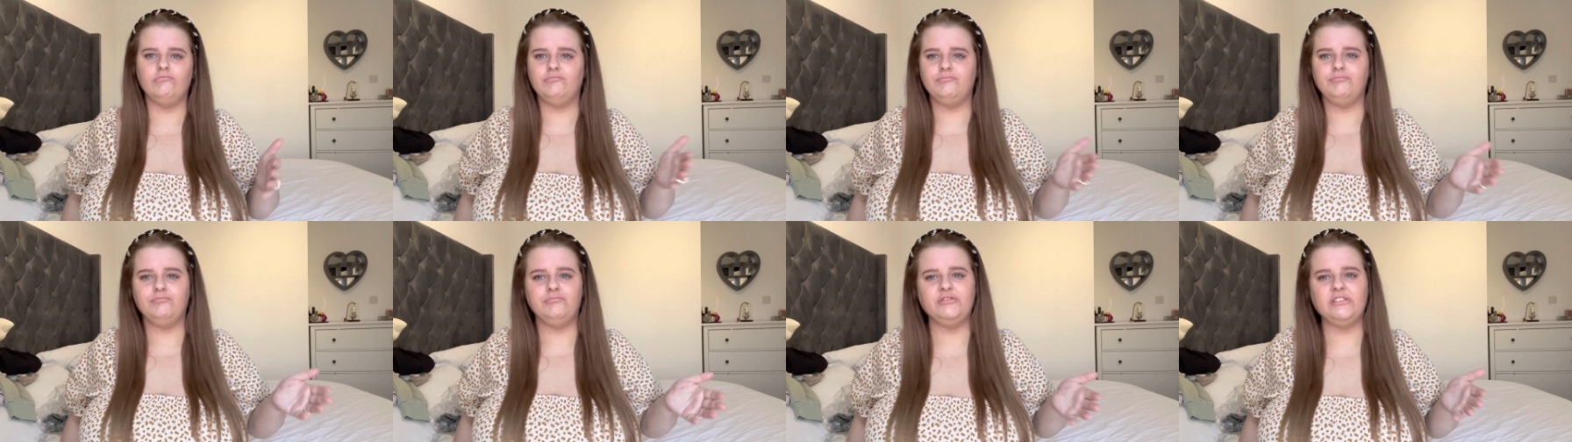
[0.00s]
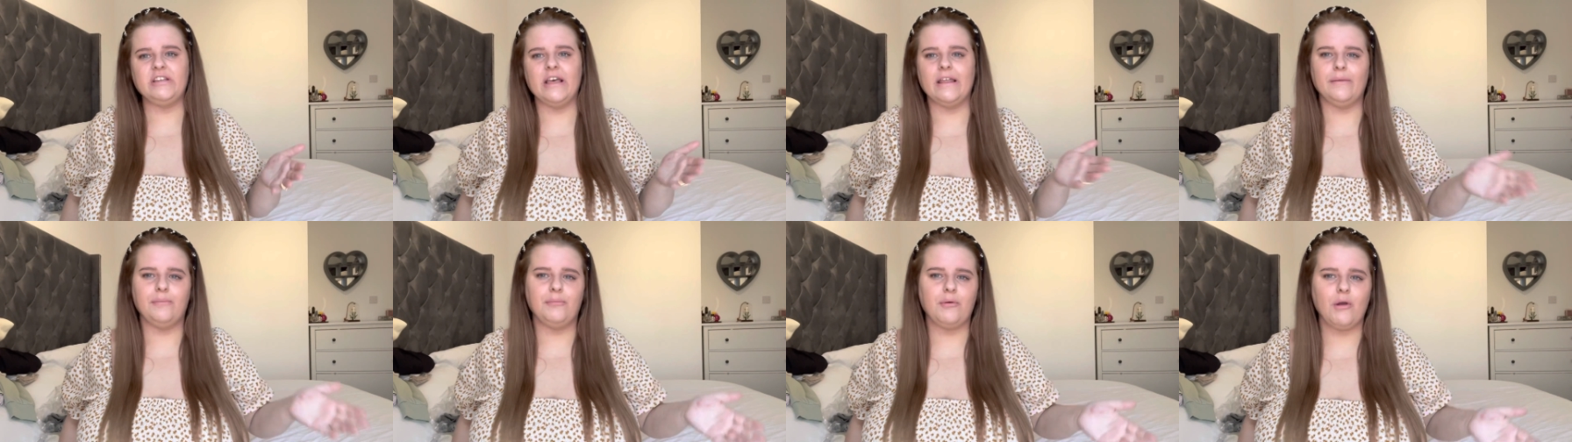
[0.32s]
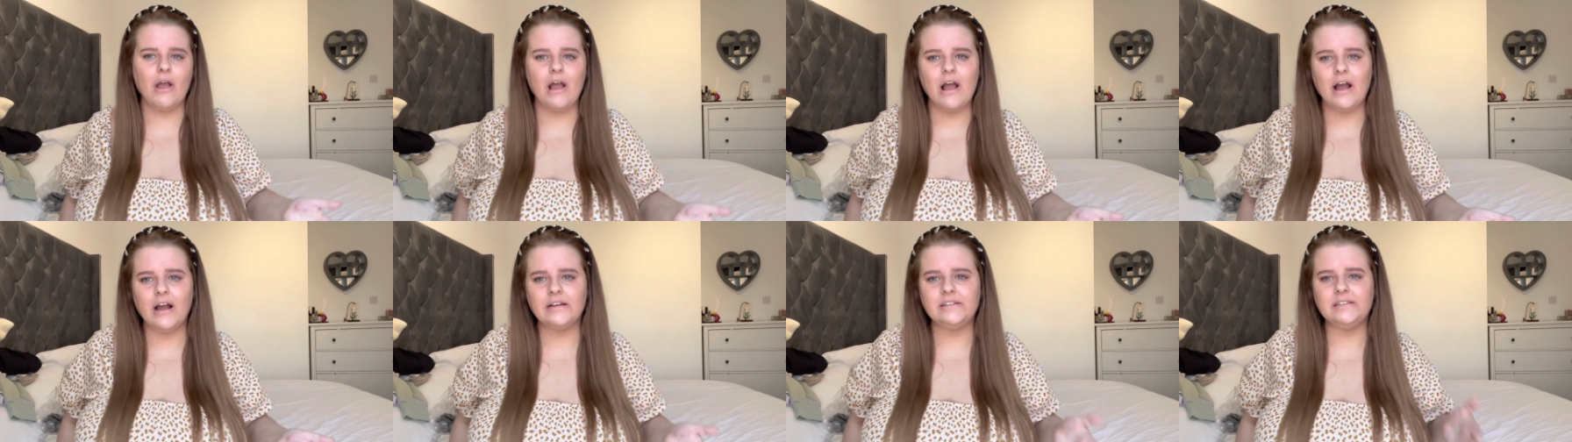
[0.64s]
say the
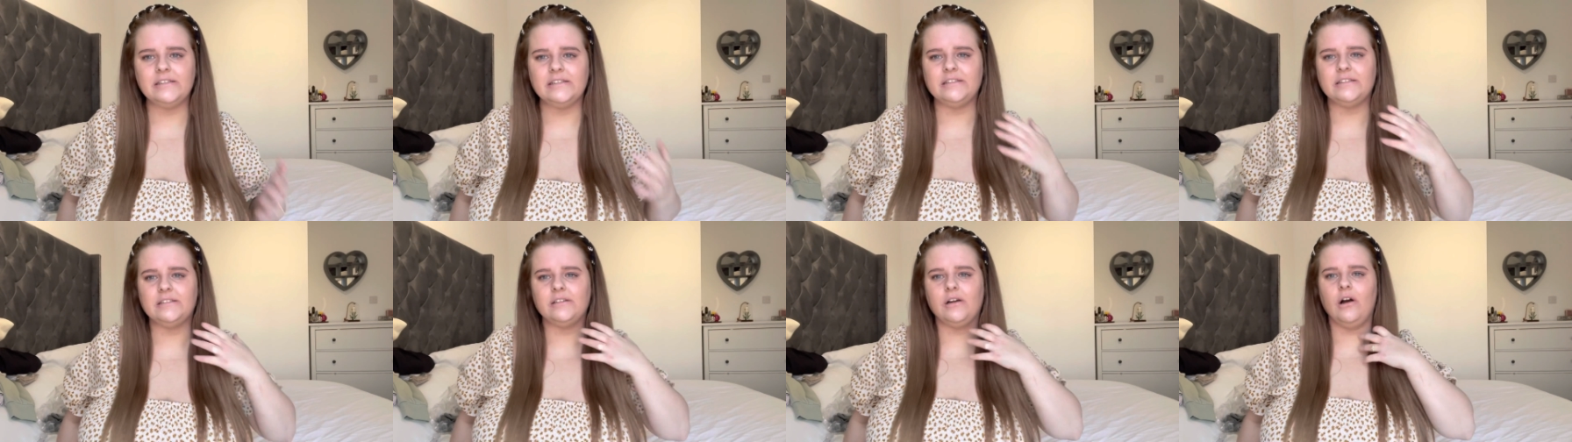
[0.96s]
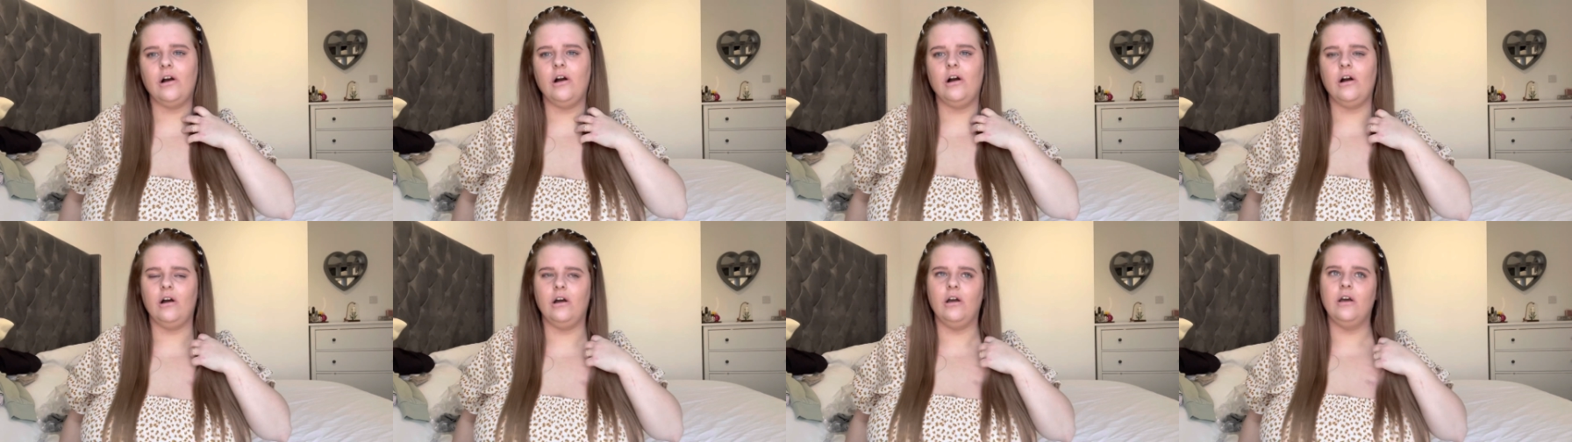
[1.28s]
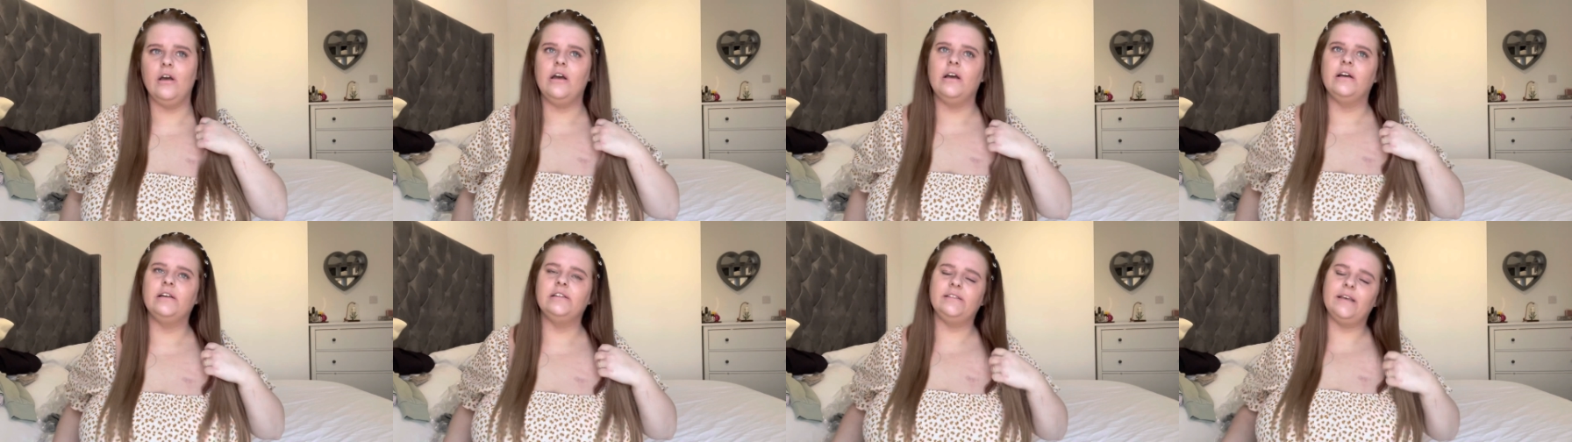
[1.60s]
prices or
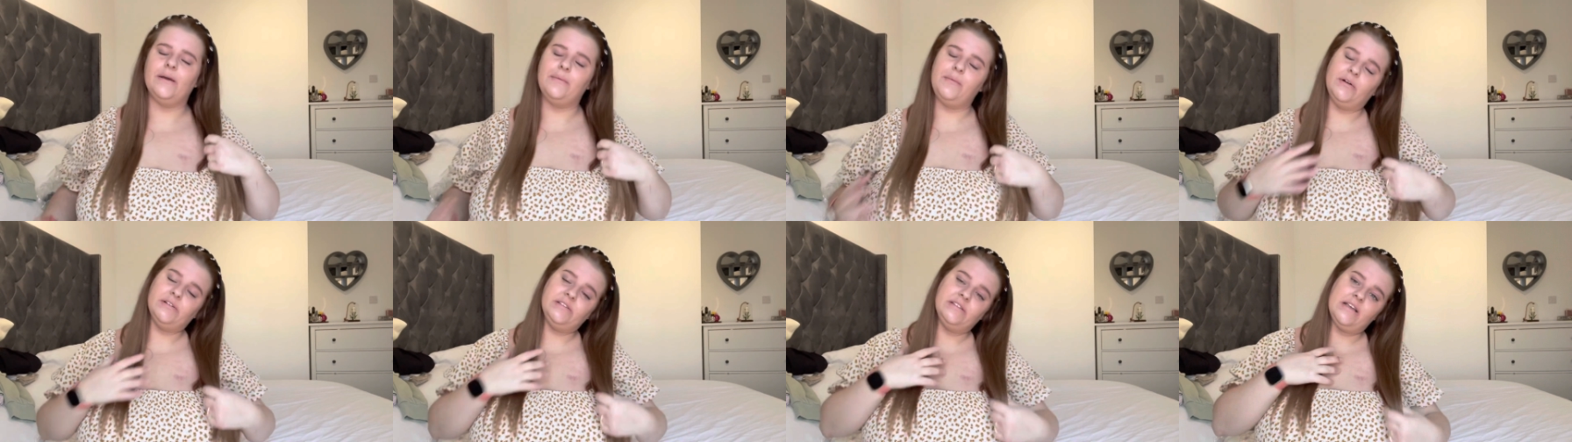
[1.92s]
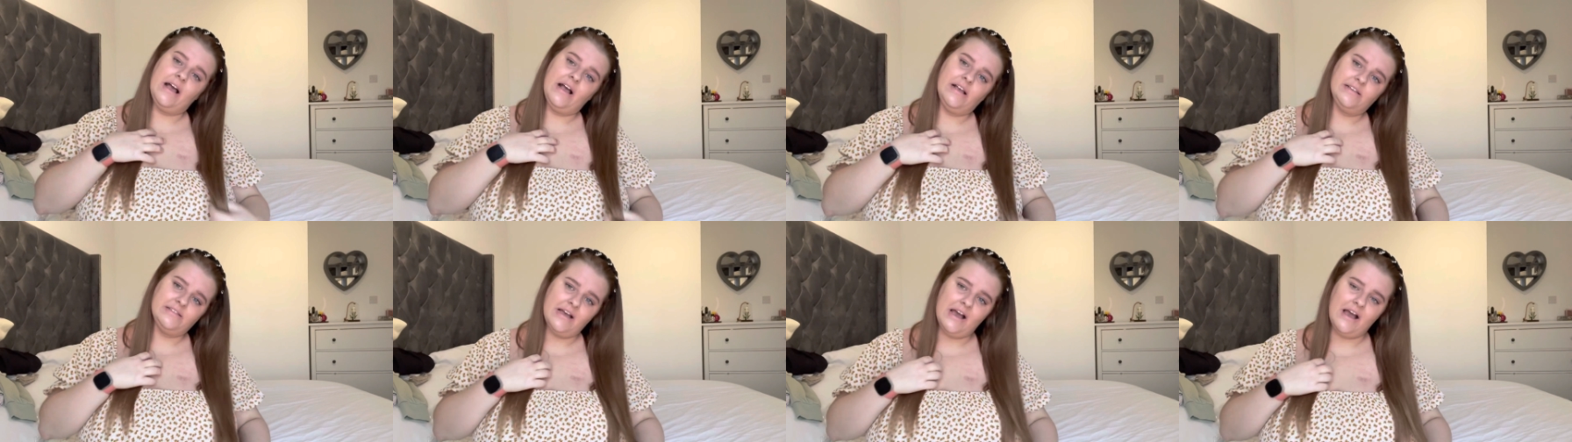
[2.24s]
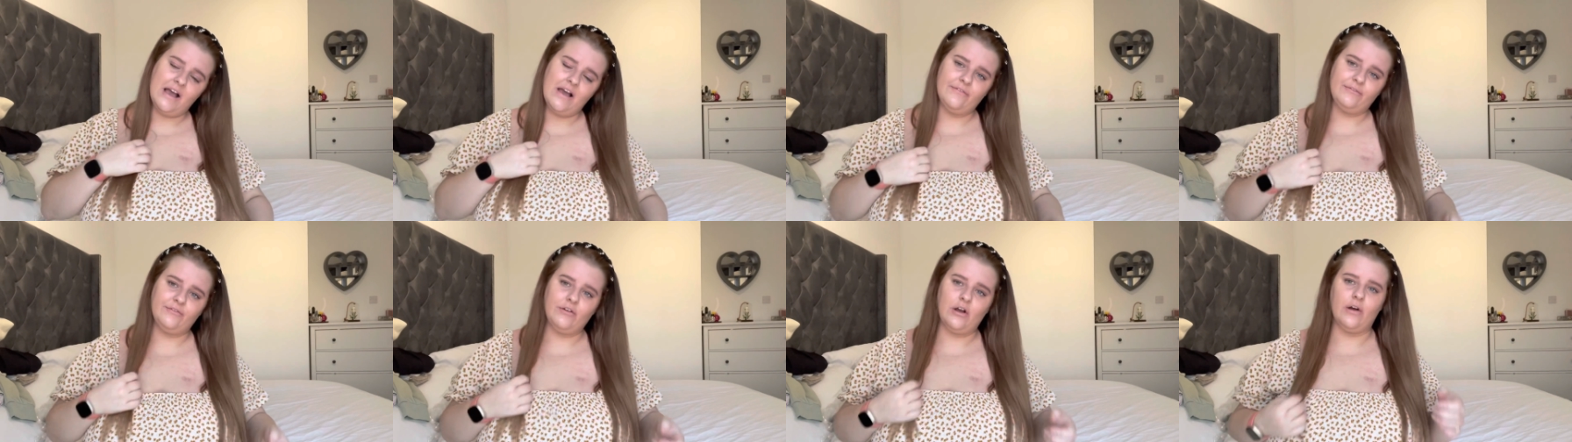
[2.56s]
say what size
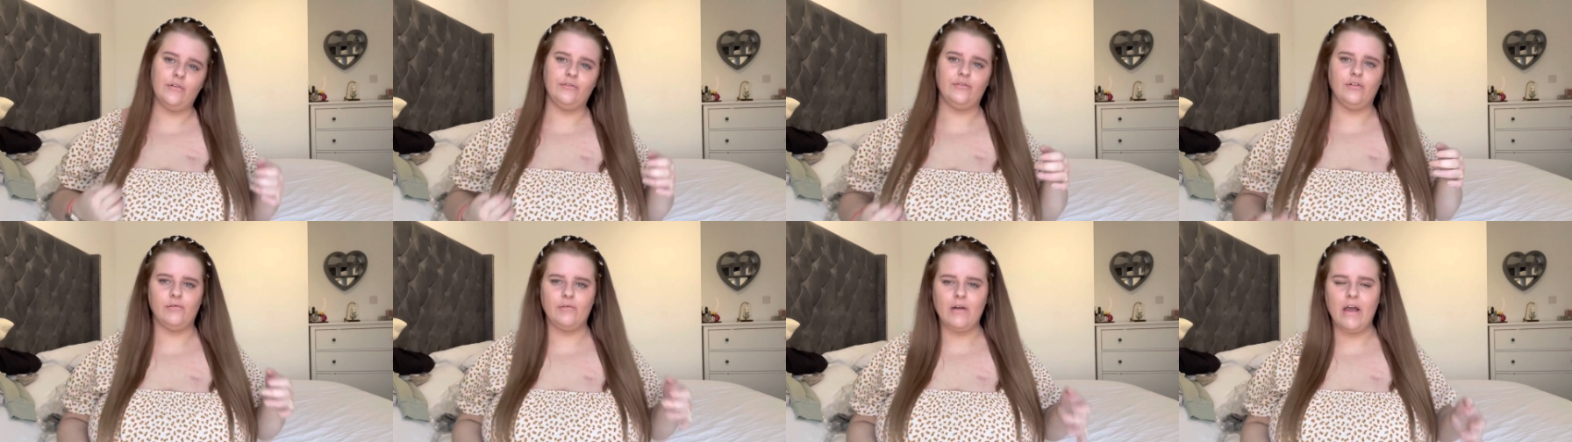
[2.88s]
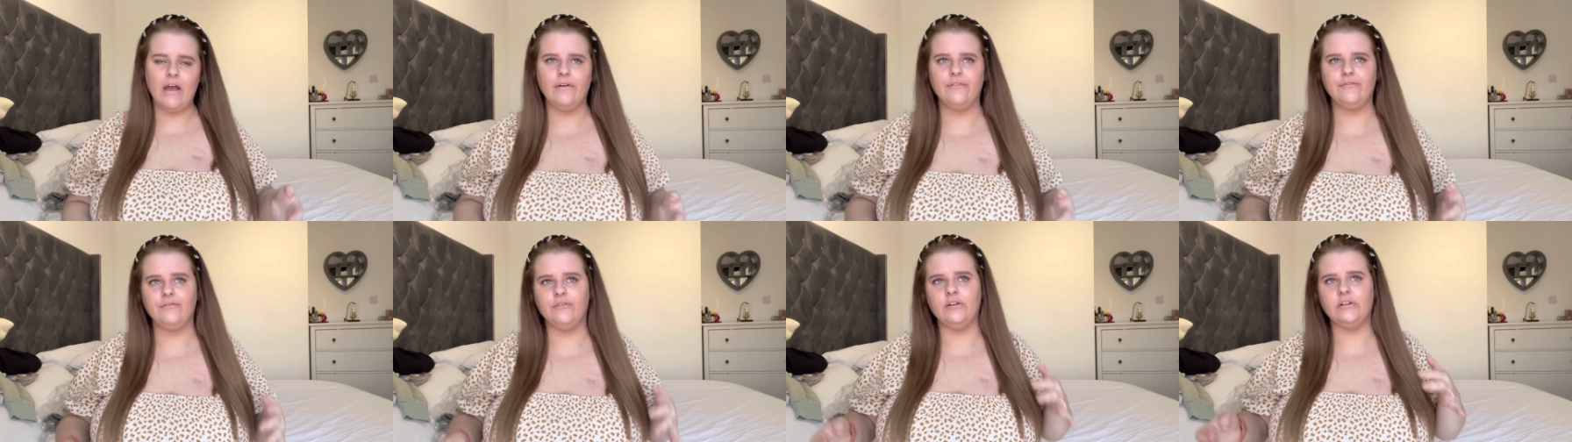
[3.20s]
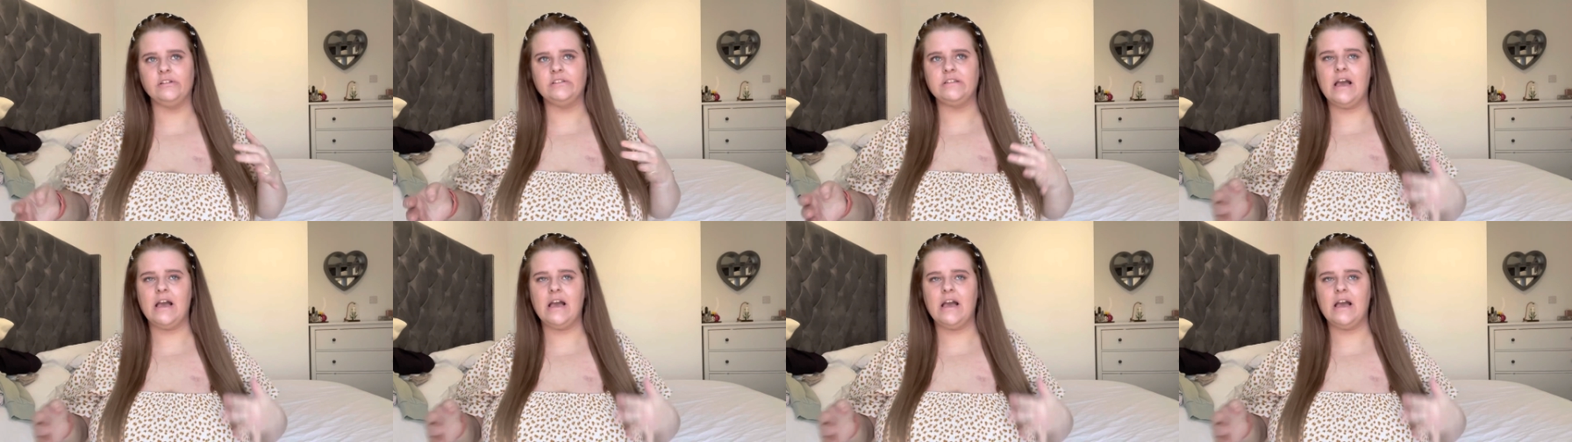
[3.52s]
I've got for reference,